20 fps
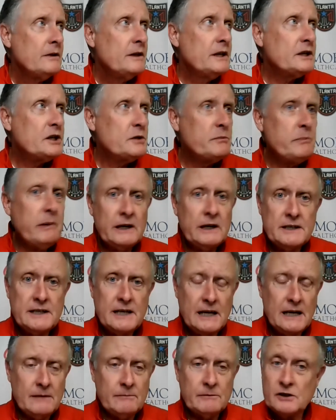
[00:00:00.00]
This has been a
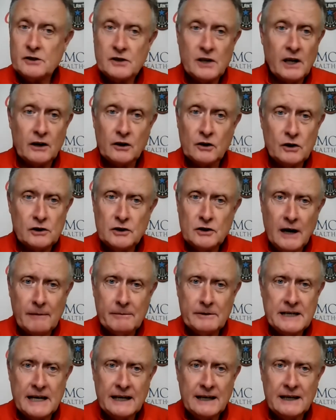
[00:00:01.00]
team that's done a good
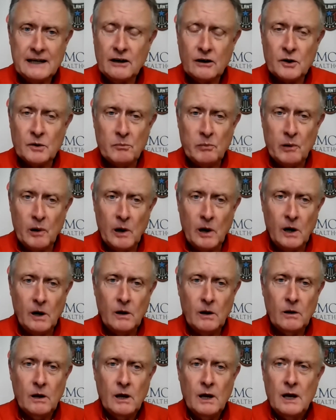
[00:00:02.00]
job of taking care of the
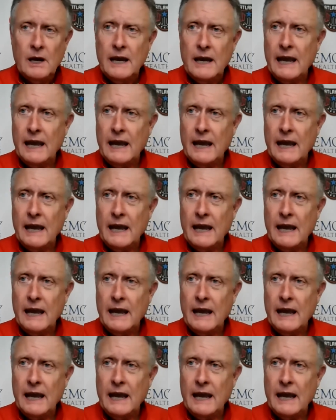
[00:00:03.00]
ball